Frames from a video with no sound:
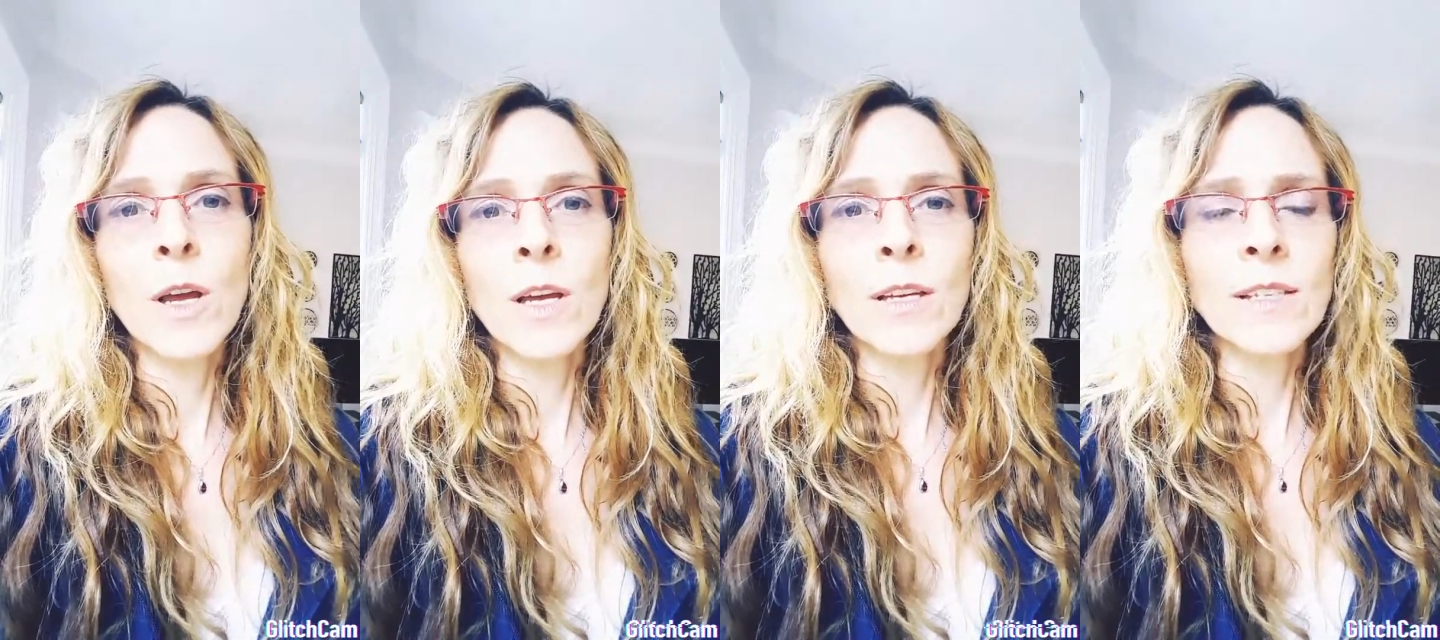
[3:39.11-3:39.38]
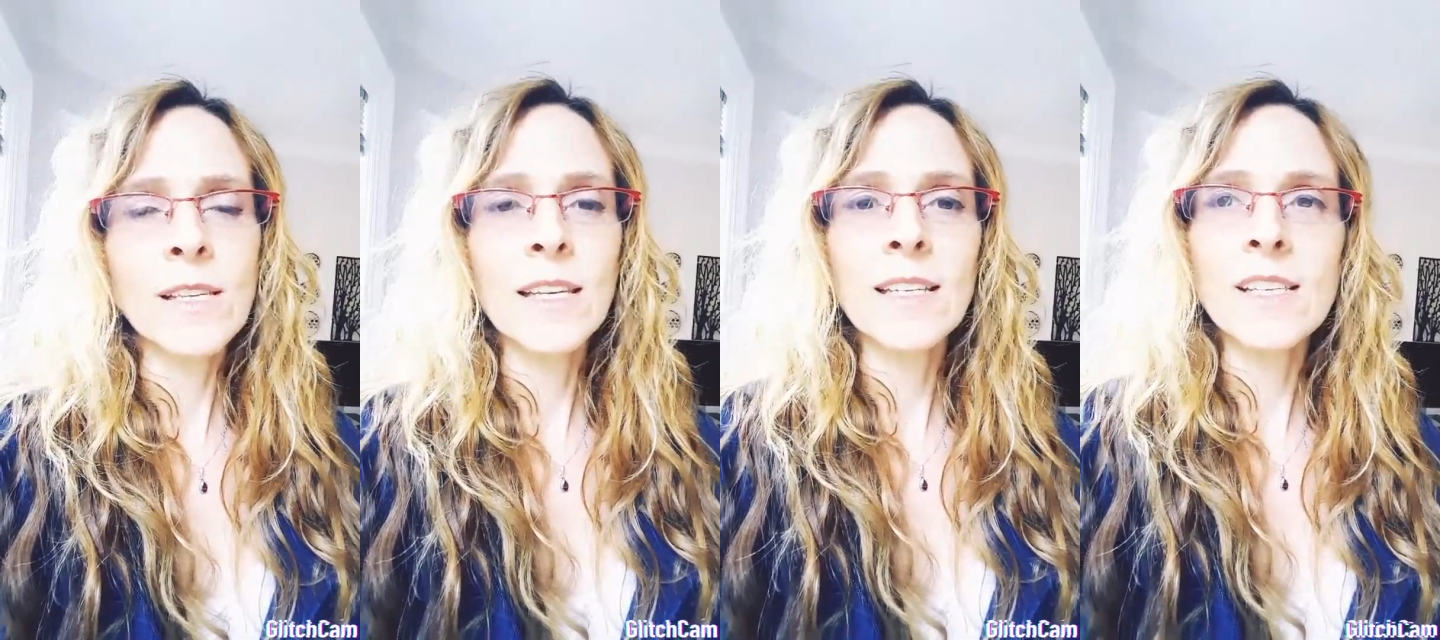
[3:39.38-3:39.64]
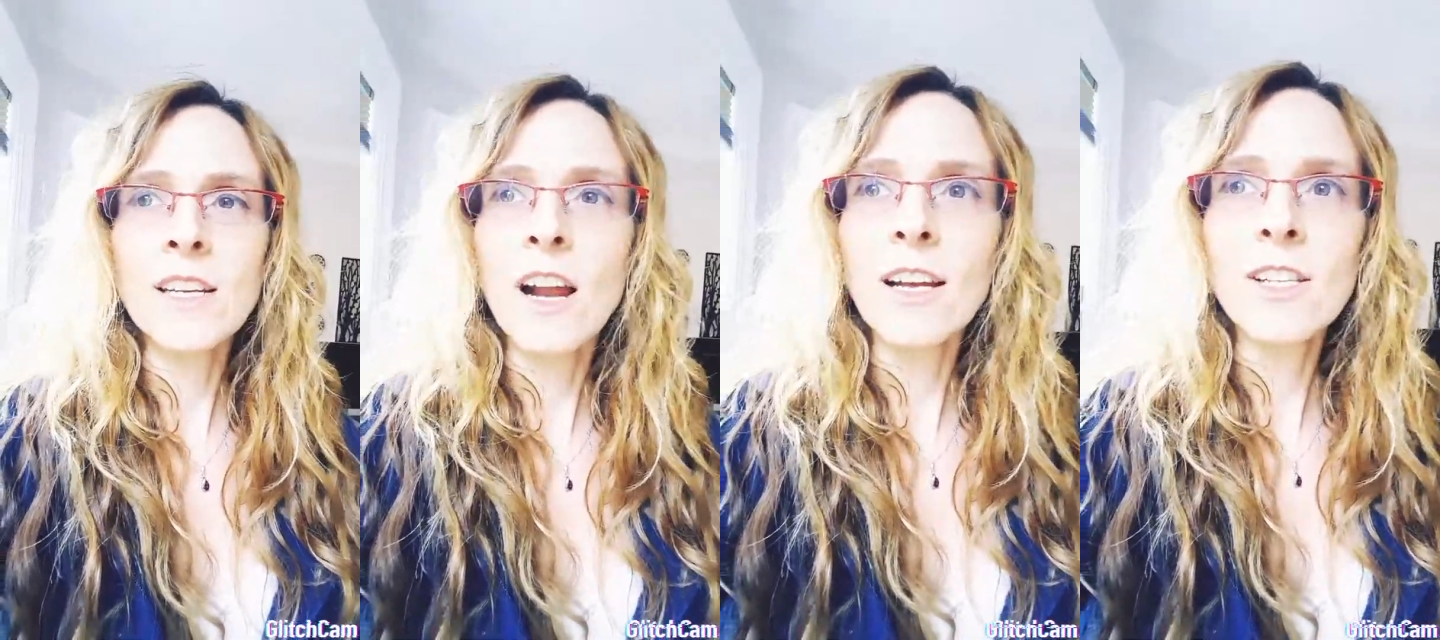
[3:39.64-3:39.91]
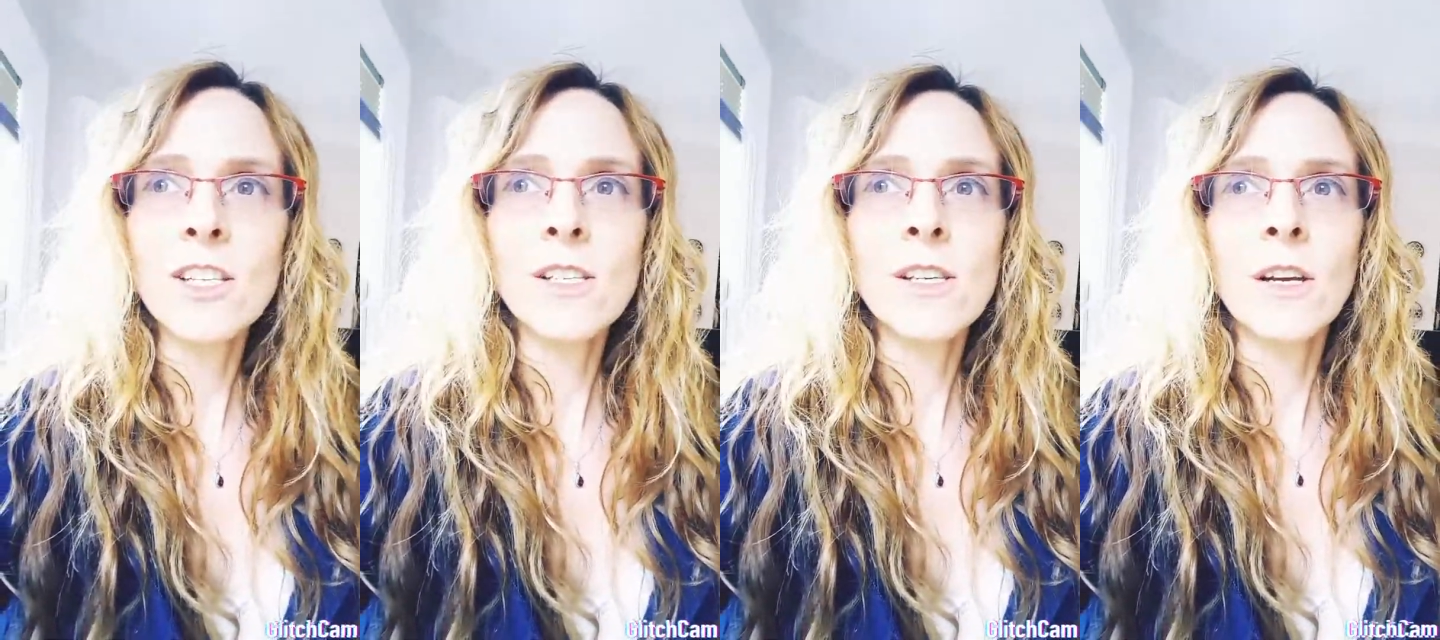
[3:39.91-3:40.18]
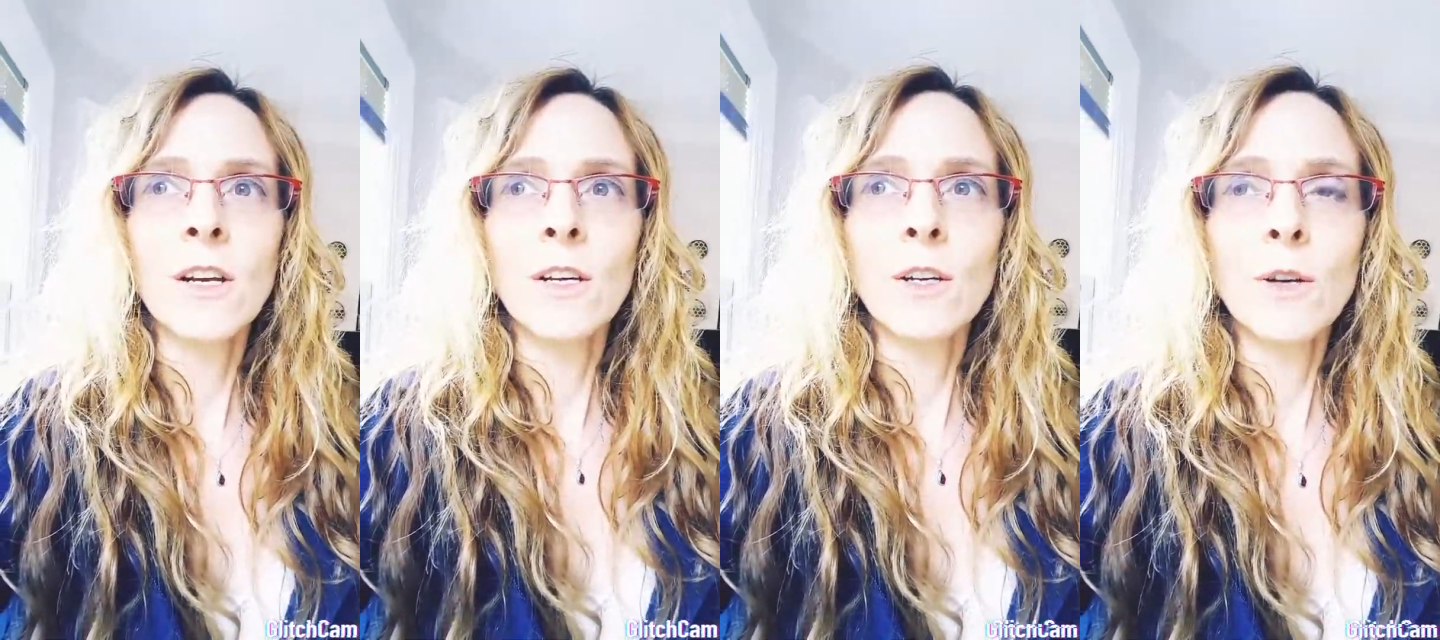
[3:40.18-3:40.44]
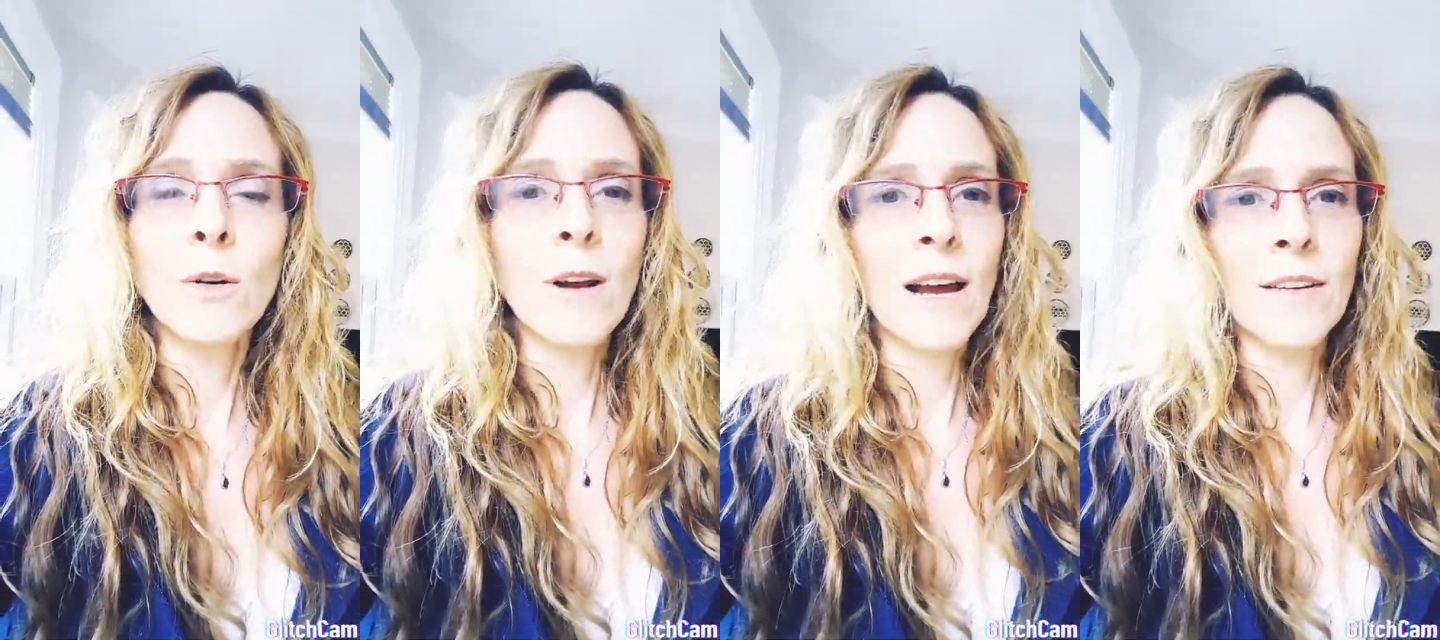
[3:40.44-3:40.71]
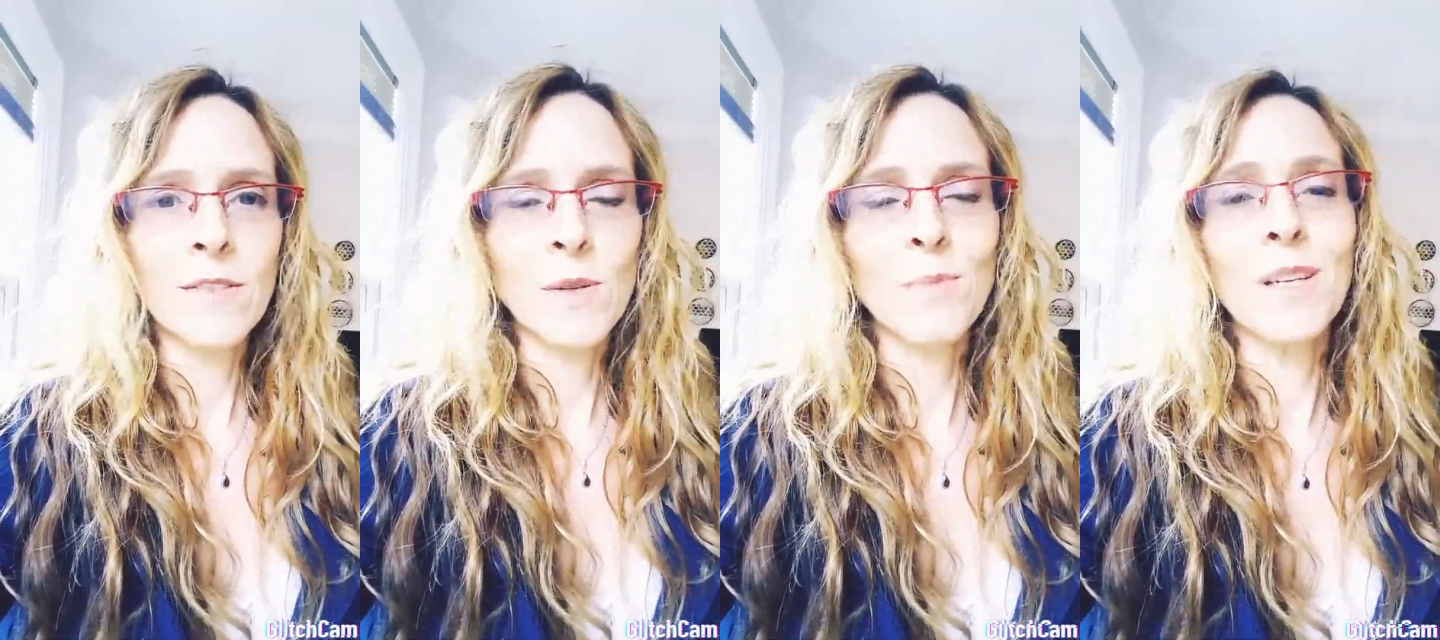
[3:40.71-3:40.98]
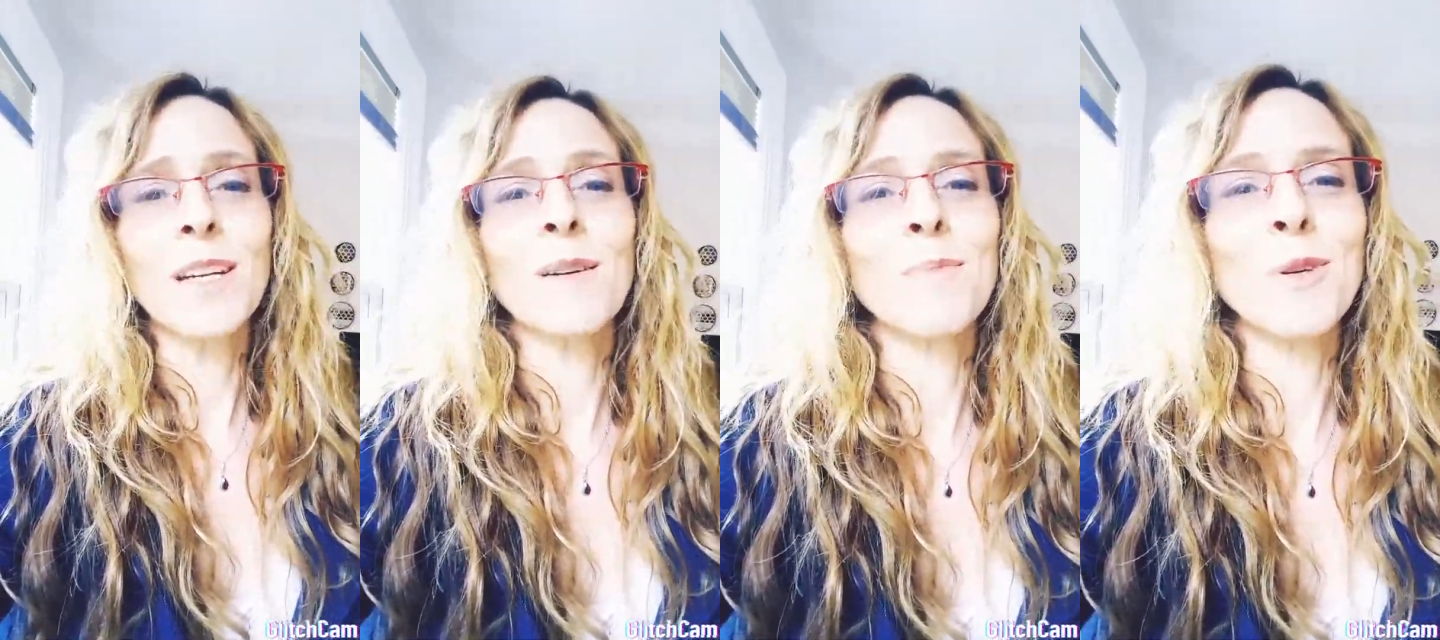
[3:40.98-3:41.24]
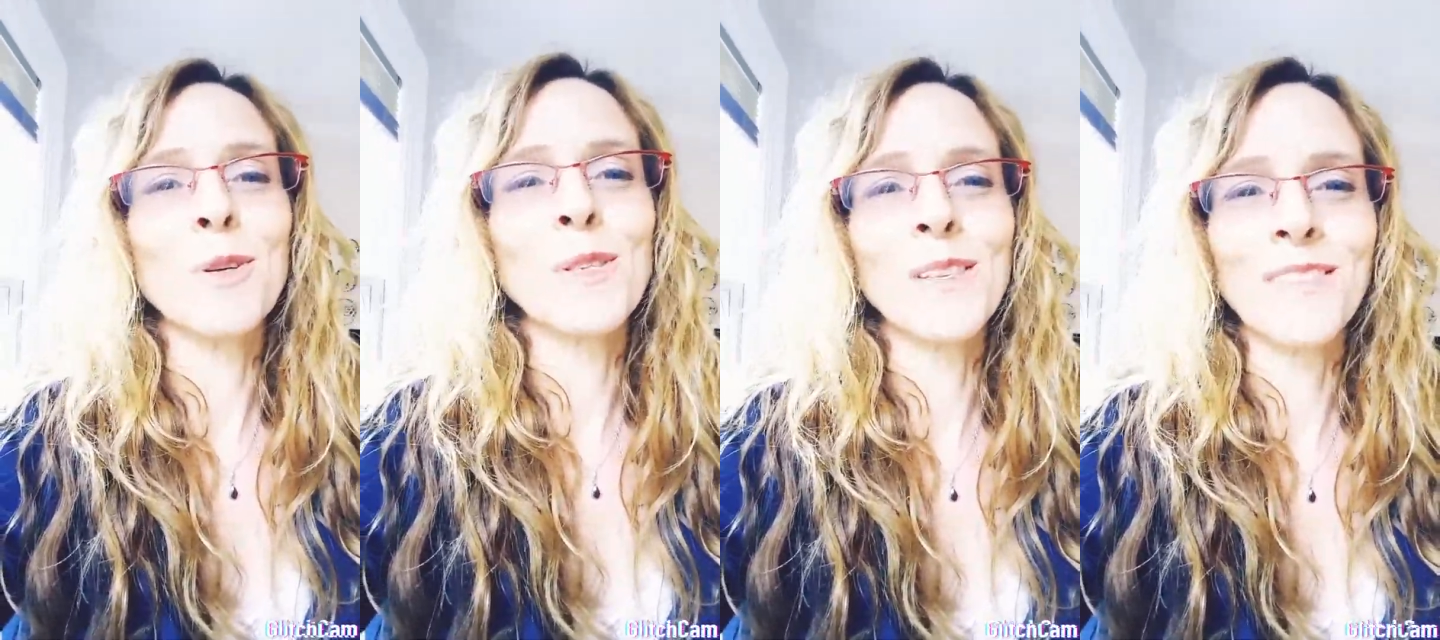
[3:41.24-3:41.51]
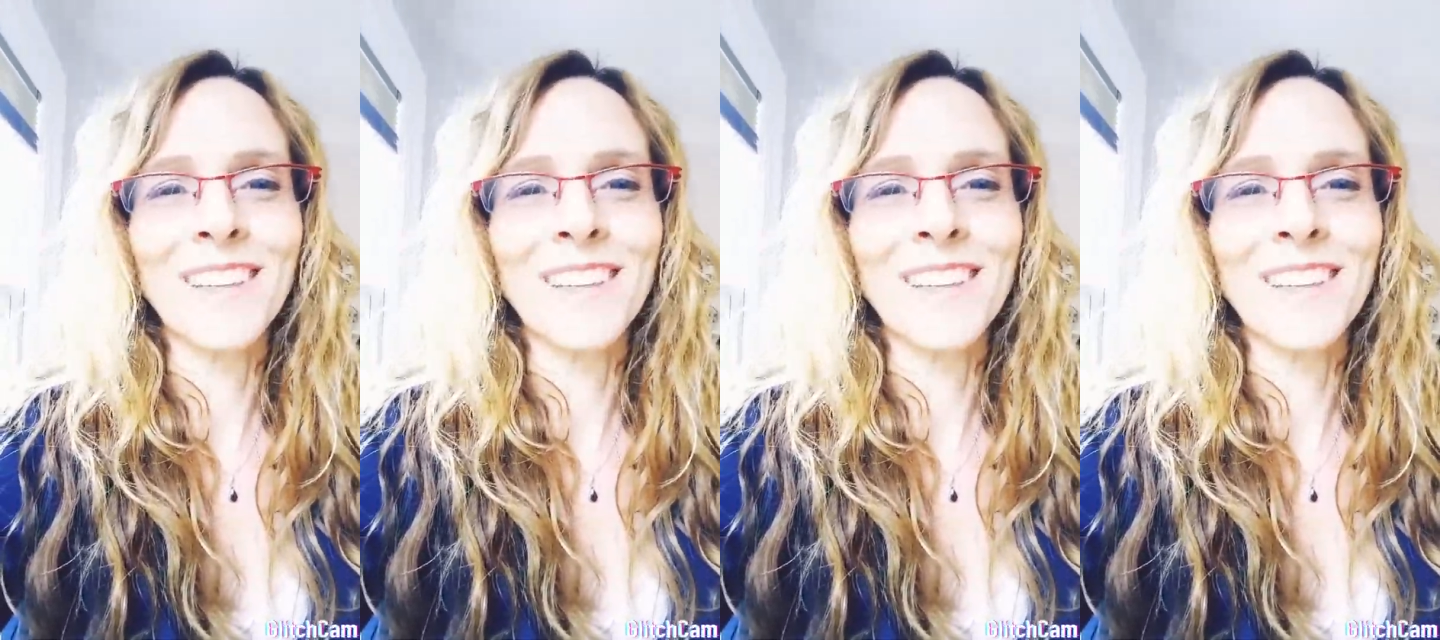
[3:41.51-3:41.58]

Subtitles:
because it's not just, you don't have to be an abusive